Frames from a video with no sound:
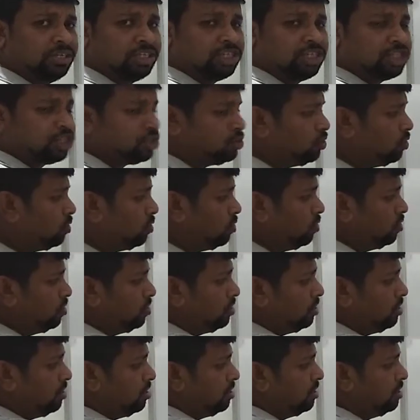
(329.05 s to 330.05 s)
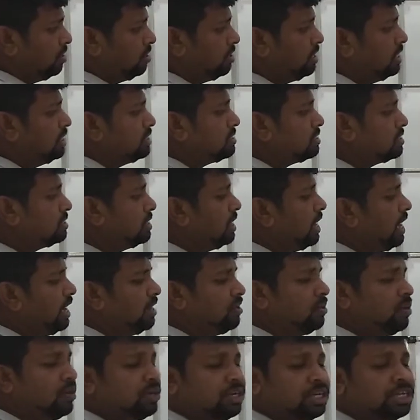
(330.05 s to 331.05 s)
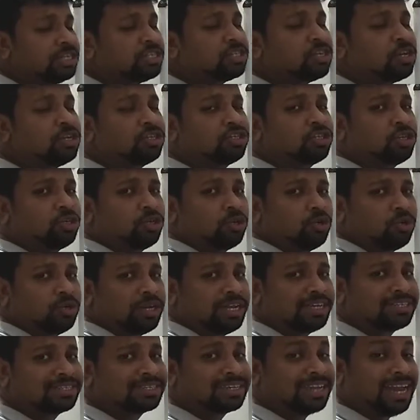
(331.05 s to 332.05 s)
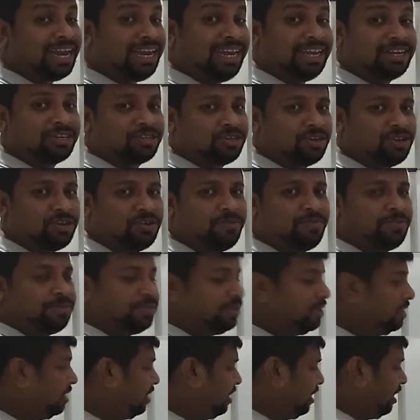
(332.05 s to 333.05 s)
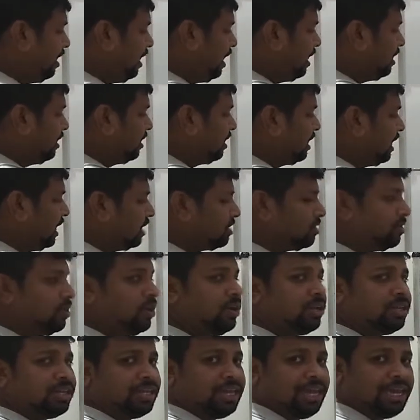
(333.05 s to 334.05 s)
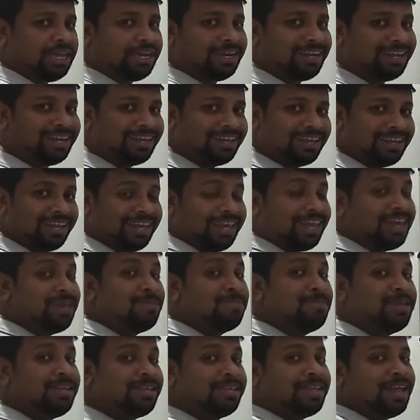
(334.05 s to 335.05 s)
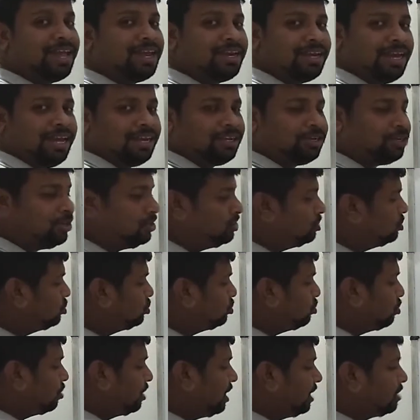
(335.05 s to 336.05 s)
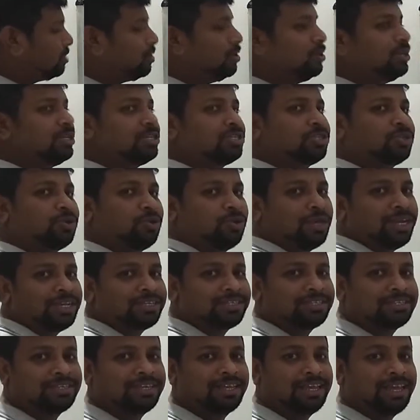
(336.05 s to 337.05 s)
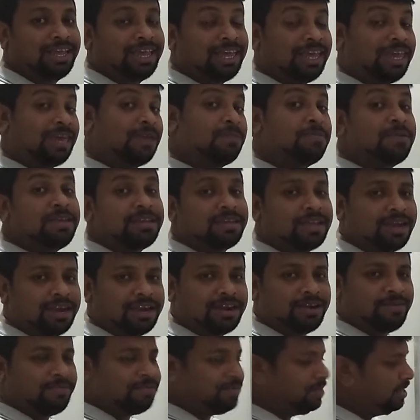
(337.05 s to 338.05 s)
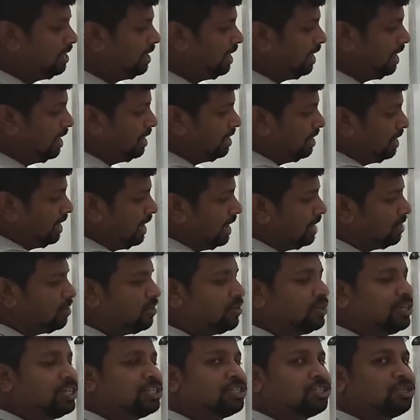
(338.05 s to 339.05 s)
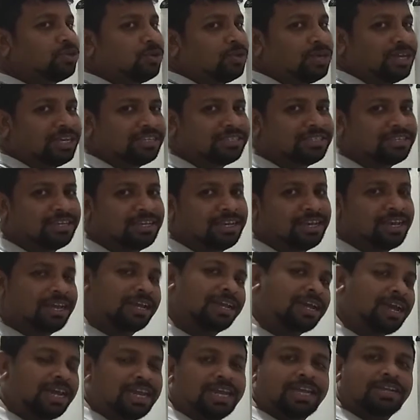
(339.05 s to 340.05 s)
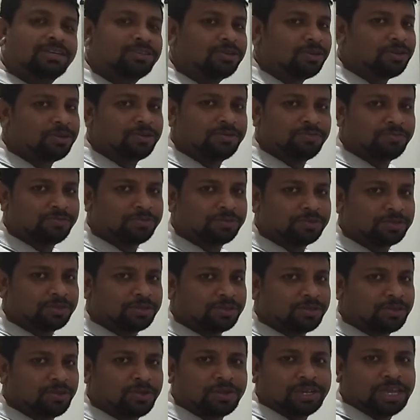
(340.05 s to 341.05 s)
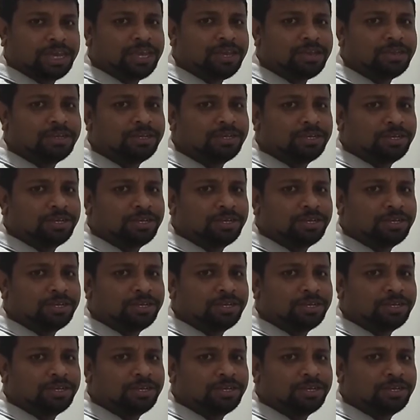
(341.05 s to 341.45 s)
So this anode is also known as collector, and cathode can emit the electron. So cathode is known as emitter, and anode is known as collector. Okay?